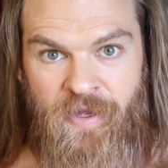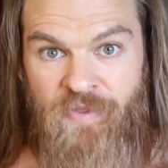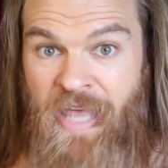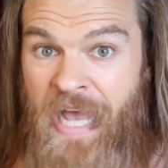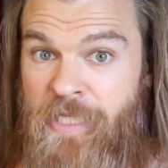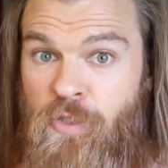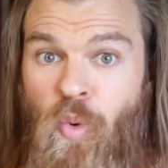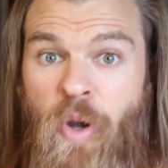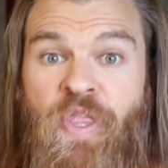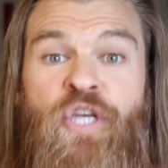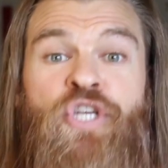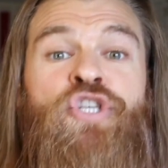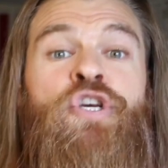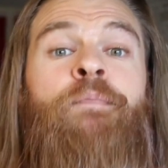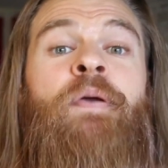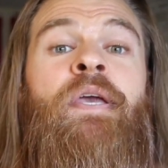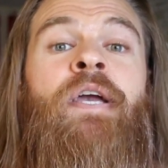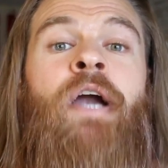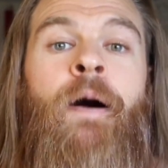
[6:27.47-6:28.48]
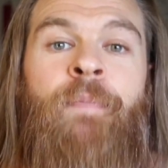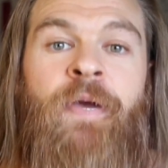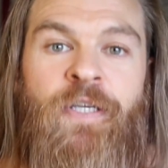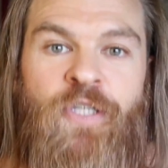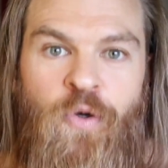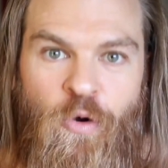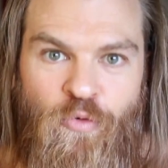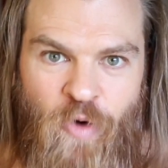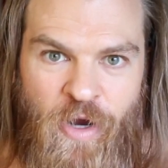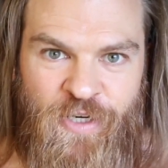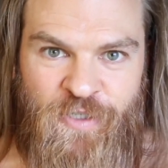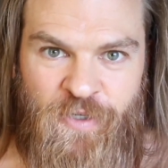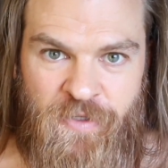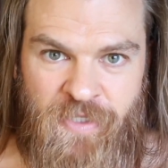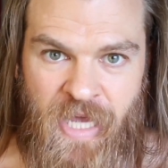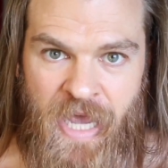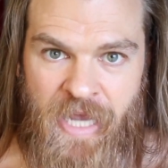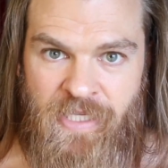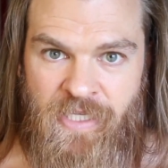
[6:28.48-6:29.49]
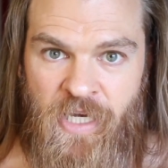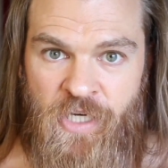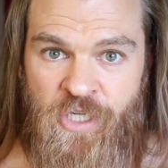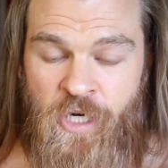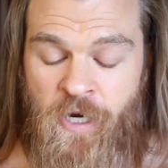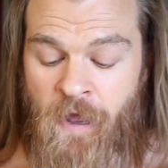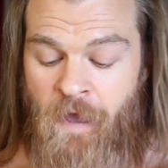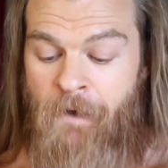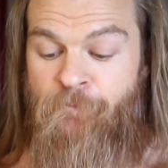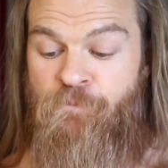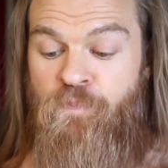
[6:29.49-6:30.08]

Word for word: That's why they should be coming to a registered dietitian,